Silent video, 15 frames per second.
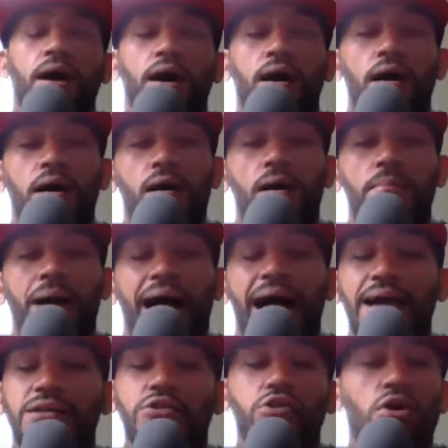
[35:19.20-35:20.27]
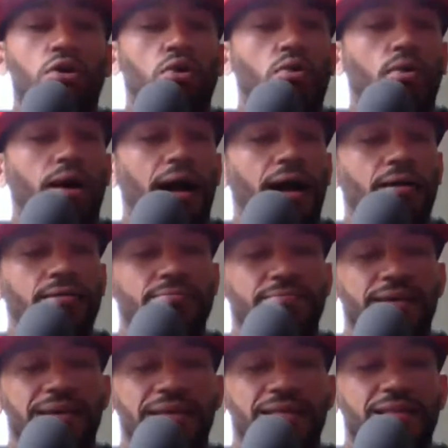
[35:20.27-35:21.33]
You know,
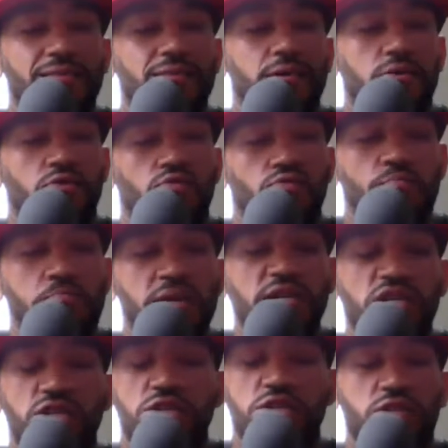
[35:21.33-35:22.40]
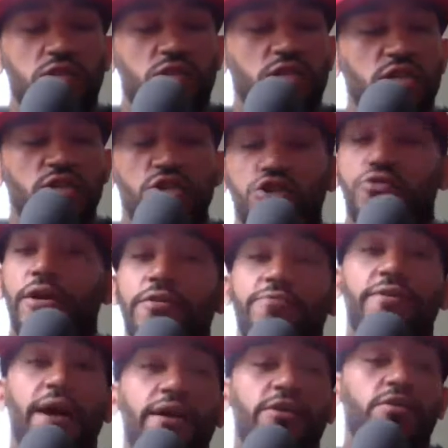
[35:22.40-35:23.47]
look, she's a great
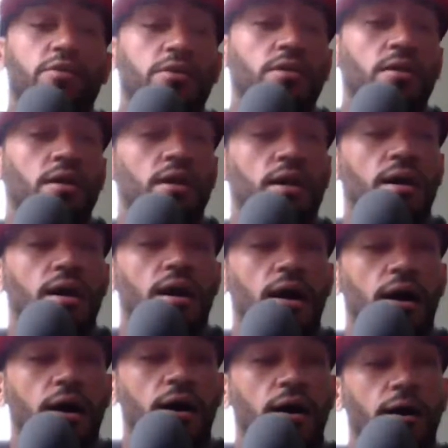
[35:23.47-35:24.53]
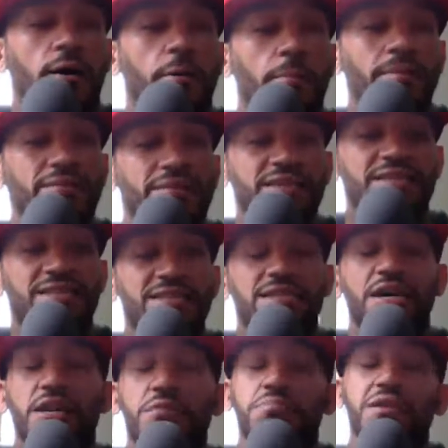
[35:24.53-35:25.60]
fighter. This is
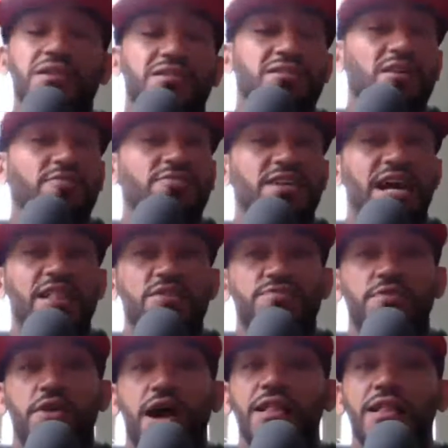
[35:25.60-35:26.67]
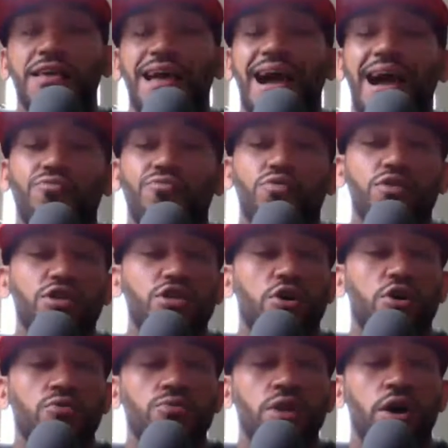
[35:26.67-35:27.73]
going to be a tough challenge for Holly. I really
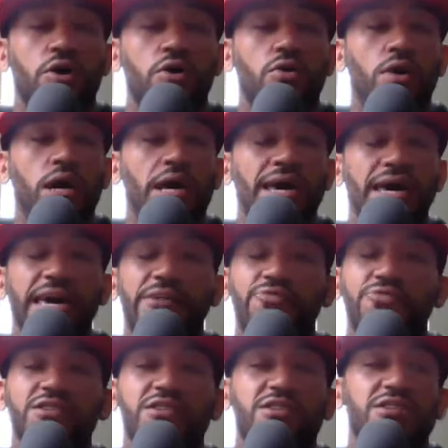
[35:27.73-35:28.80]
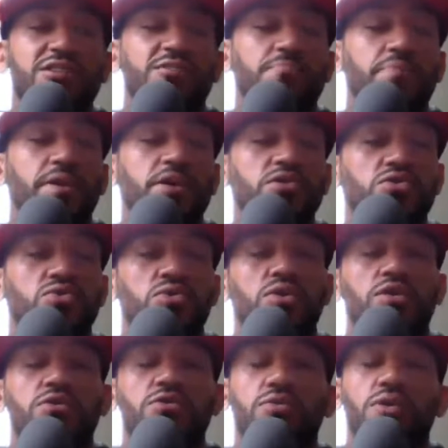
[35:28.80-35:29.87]
don't know. It really just depends
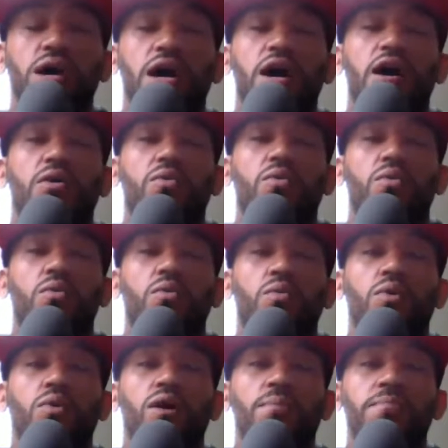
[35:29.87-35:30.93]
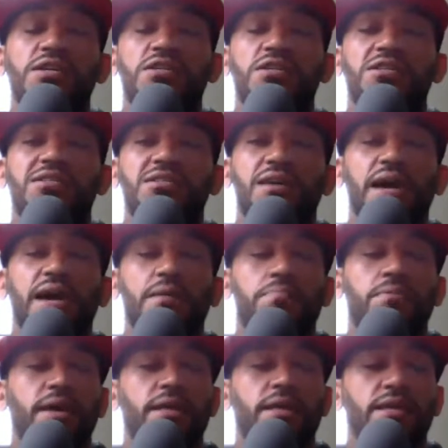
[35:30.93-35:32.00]
on what Misha's game
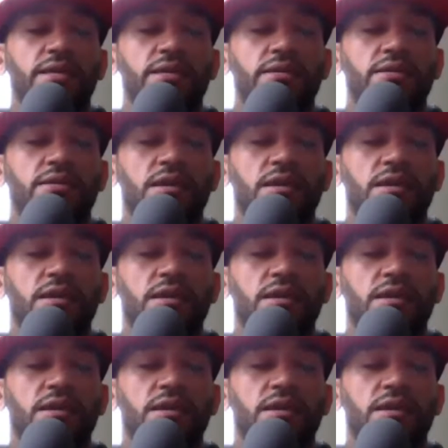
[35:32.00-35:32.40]
plan is.